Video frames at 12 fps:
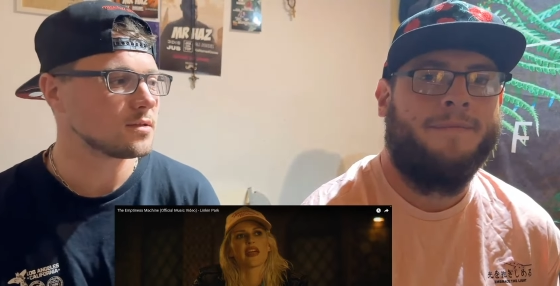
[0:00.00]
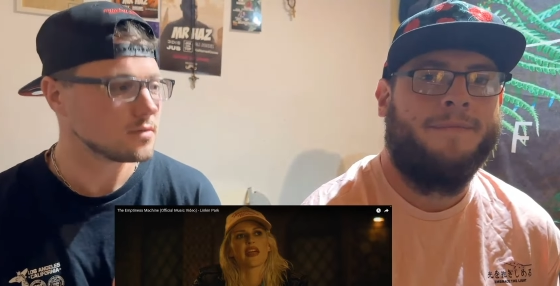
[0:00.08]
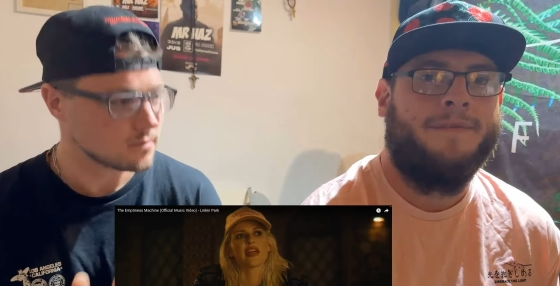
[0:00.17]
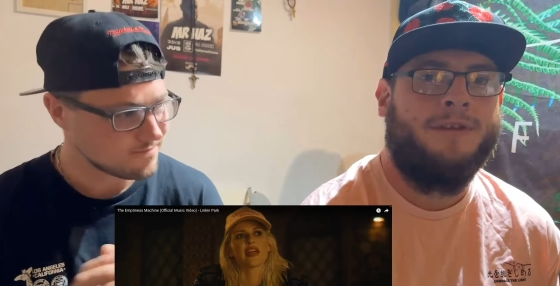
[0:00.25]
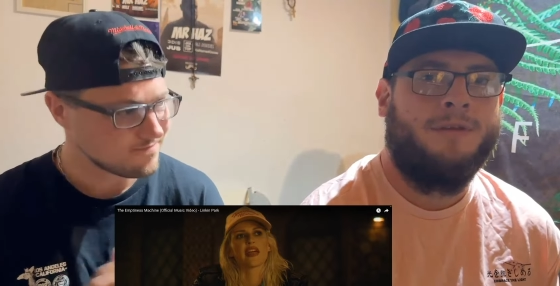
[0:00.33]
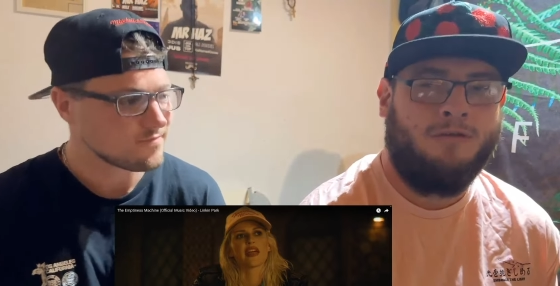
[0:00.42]

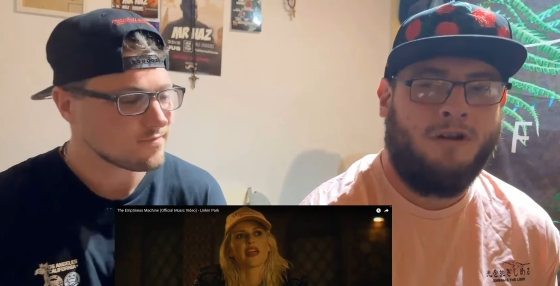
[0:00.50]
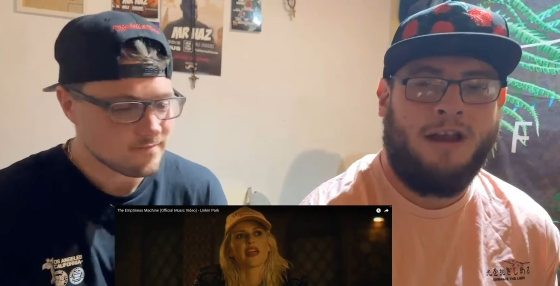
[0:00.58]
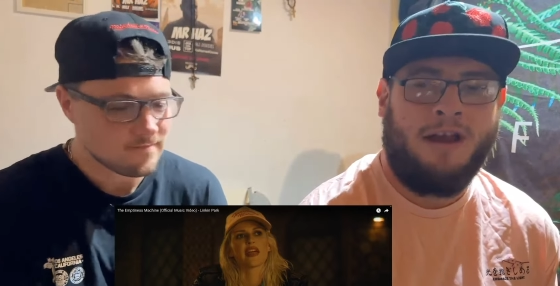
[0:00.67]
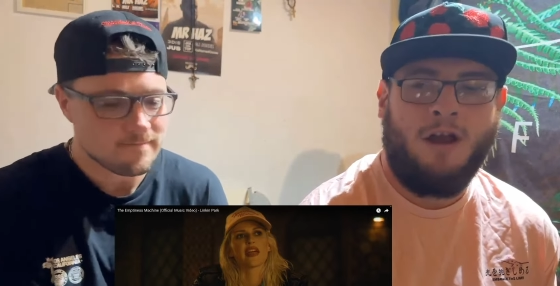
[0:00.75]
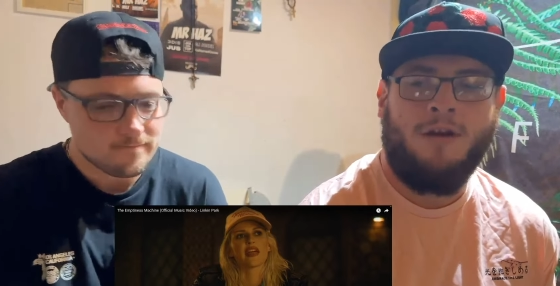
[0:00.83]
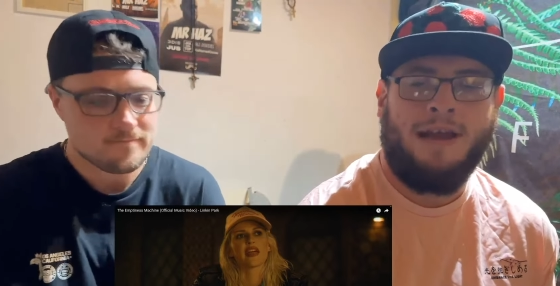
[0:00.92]
Speaker 1: She'll create her
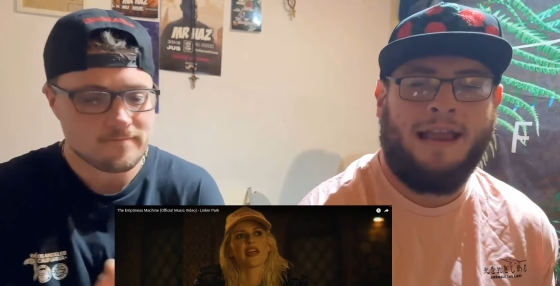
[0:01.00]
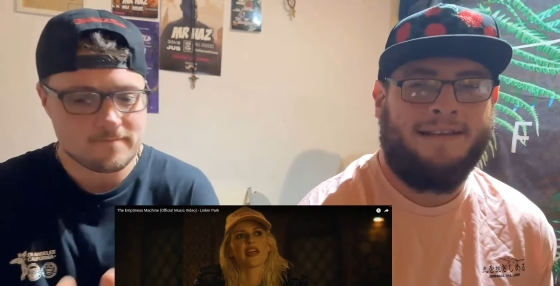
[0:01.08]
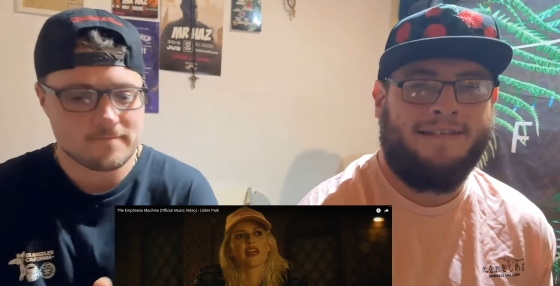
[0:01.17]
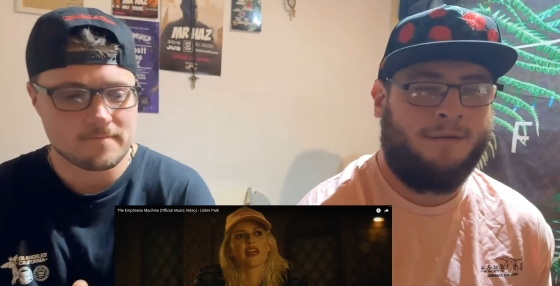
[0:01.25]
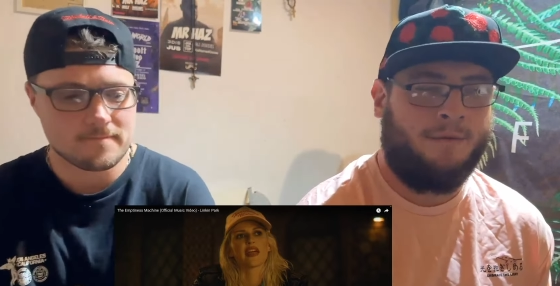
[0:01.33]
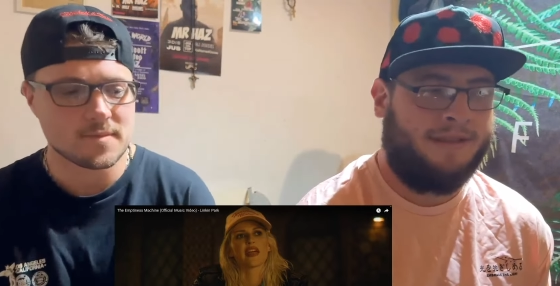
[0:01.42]
own
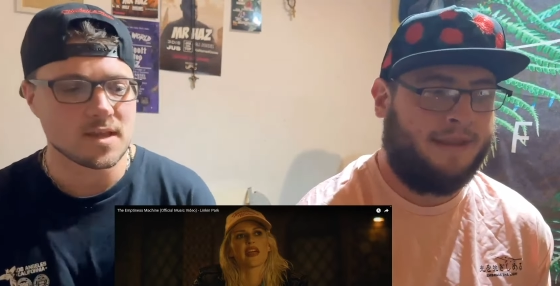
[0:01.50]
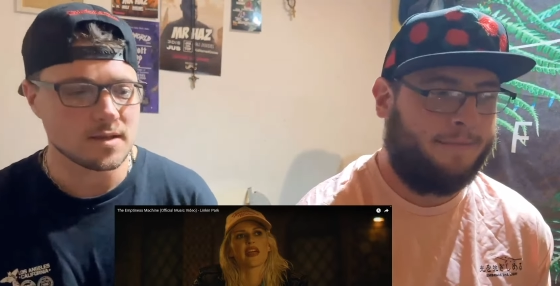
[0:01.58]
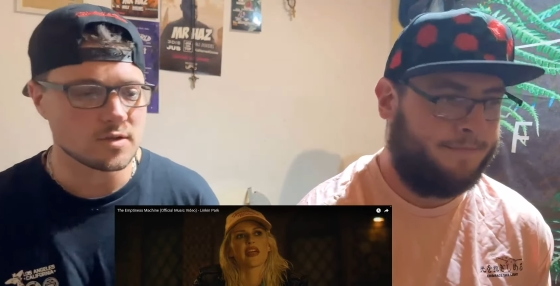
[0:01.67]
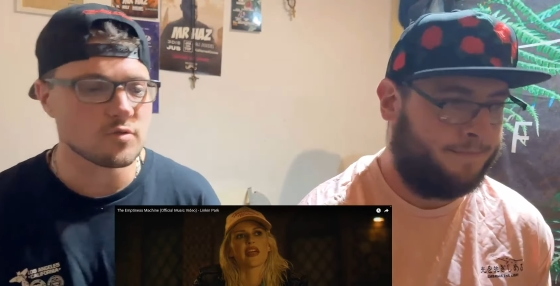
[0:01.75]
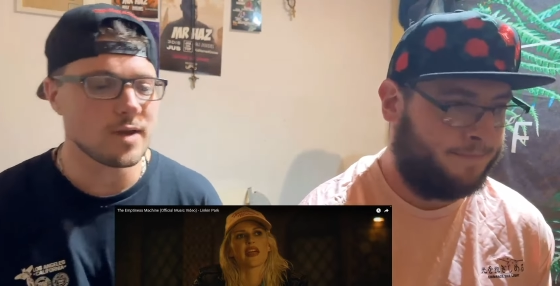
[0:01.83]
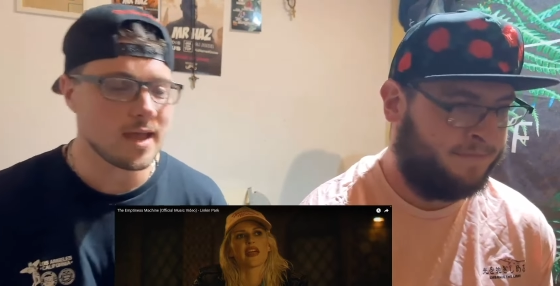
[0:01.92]
legacy with them.
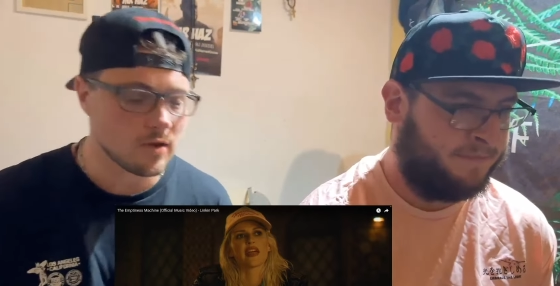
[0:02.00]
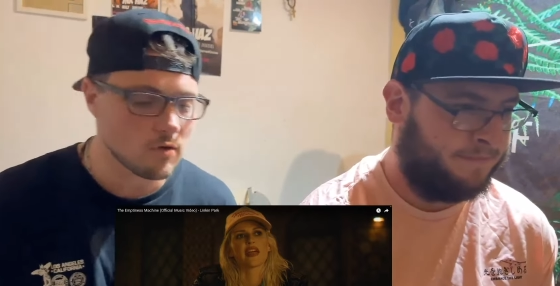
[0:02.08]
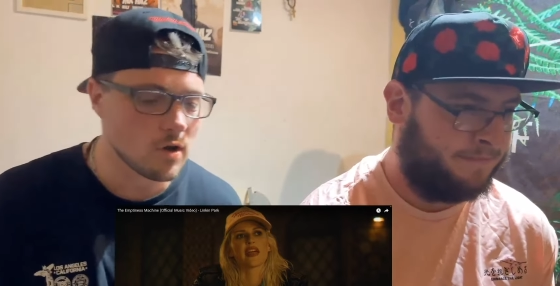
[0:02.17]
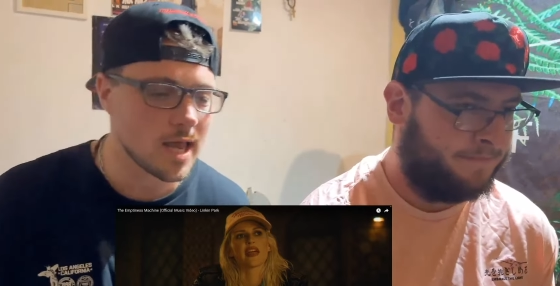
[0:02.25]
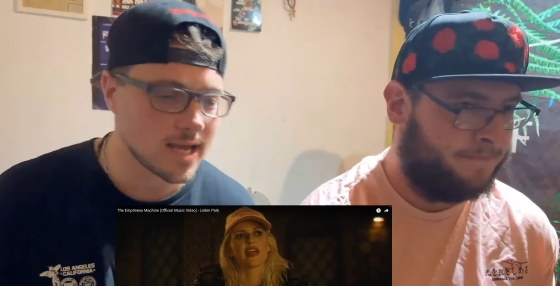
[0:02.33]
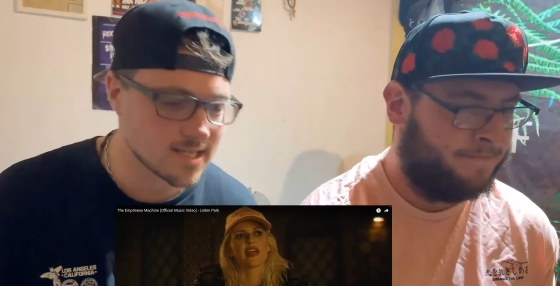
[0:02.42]
Create her
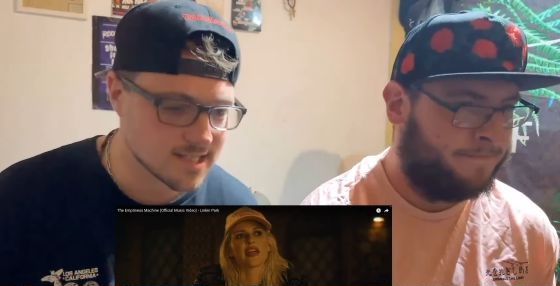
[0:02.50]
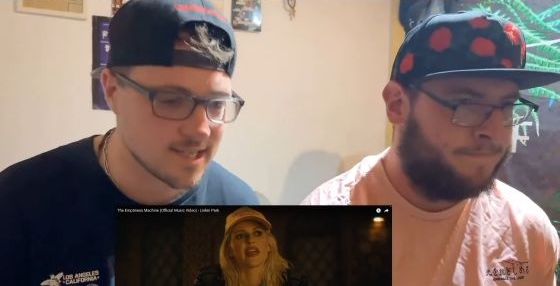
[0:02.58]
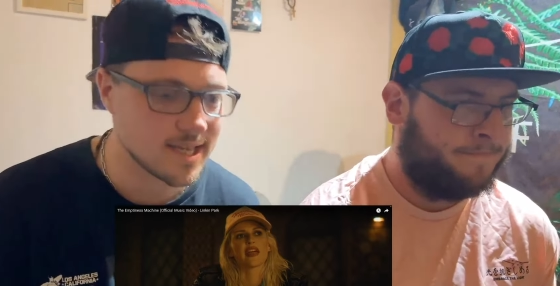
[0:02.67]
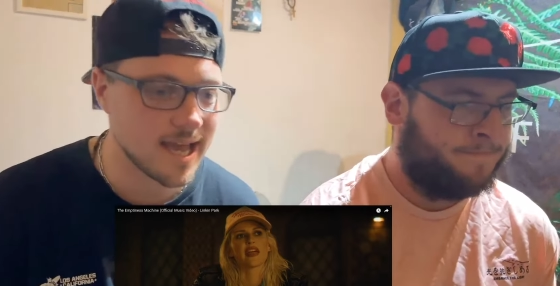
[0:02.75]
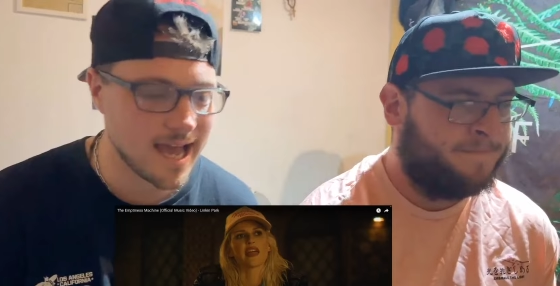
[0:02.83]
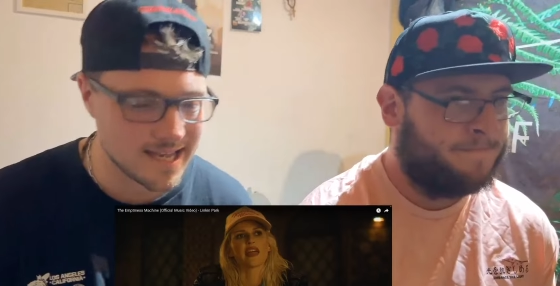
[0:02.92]
own
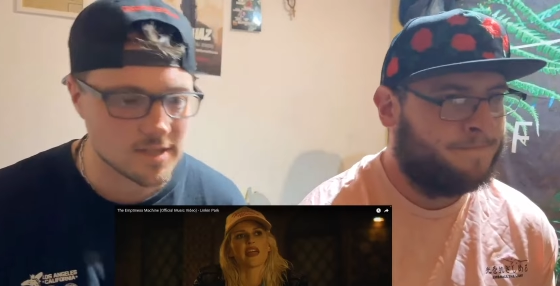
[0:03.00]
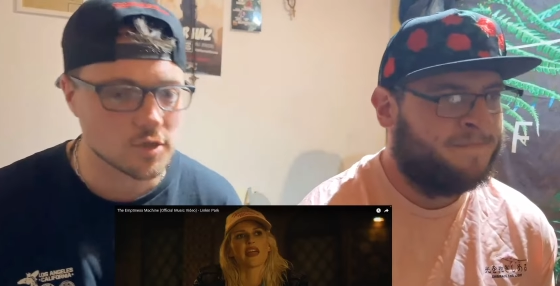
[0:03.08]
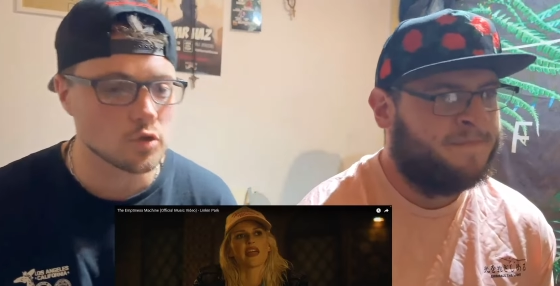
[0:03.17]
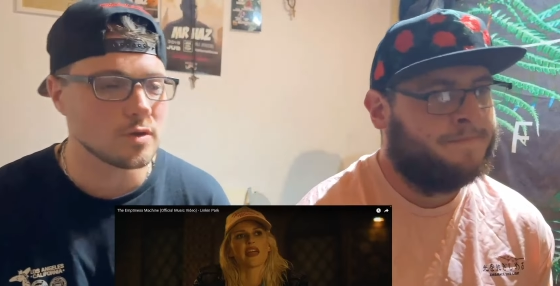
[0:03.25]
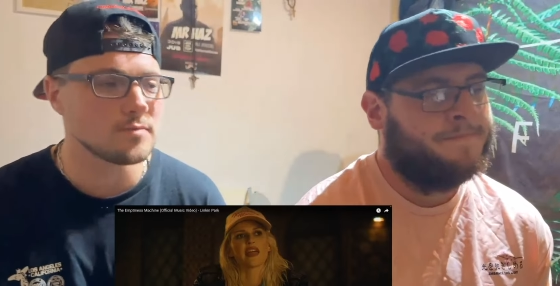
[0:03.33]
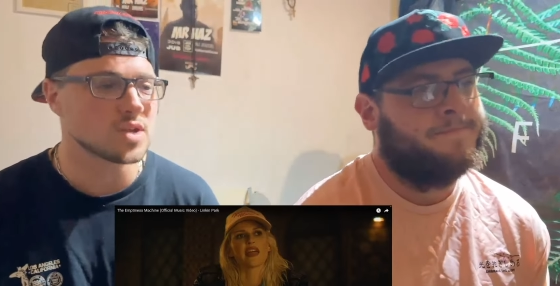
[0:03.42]
legacy and
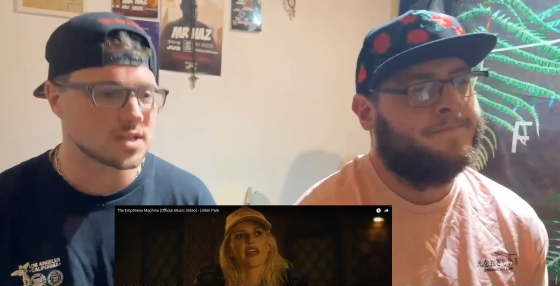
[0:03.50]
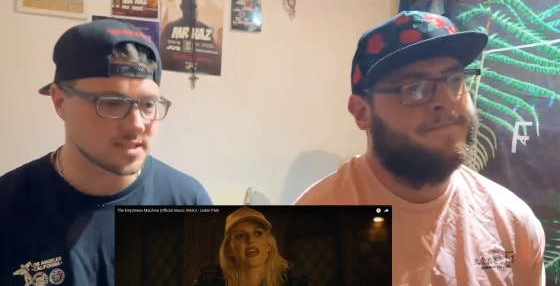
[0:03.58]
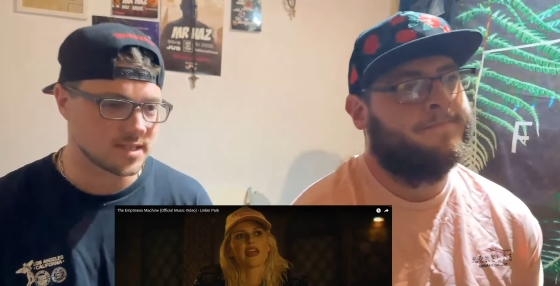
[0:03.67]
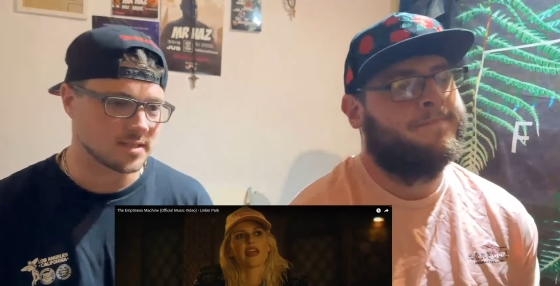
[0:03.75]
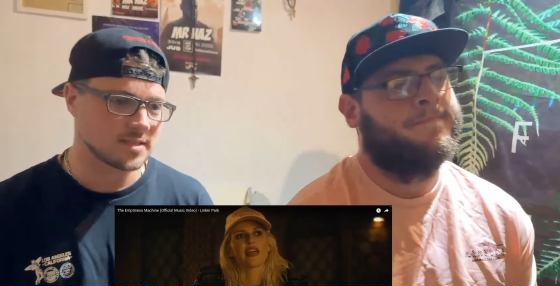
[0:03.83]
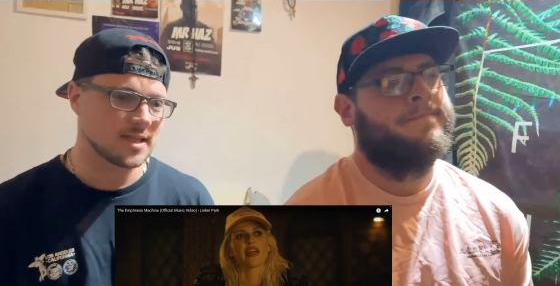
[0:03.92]
do him
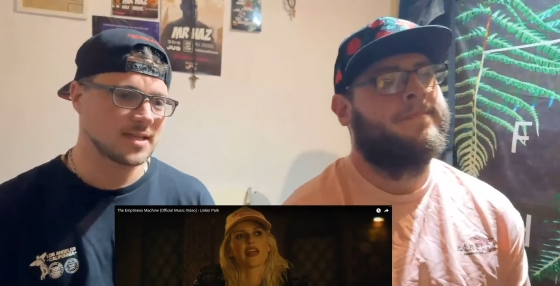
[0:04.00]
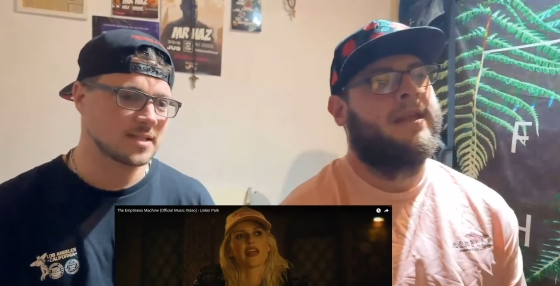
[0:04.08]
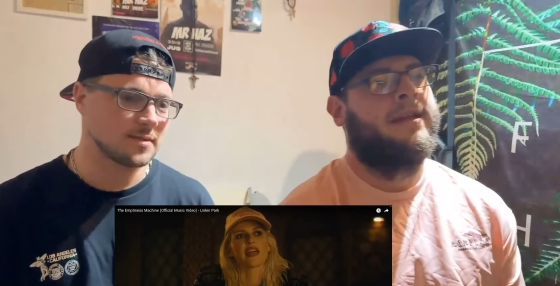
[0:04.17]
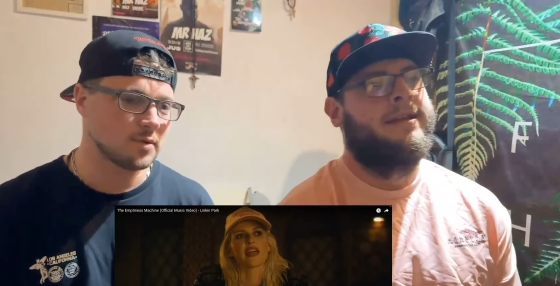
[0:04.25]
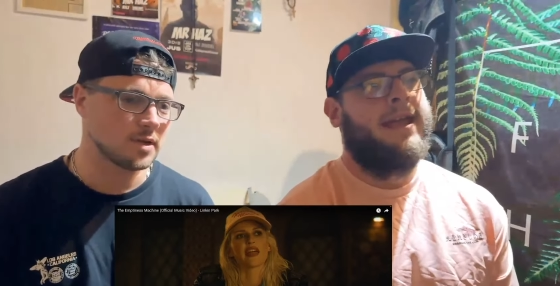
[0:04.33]
justice as the. Book, yeah,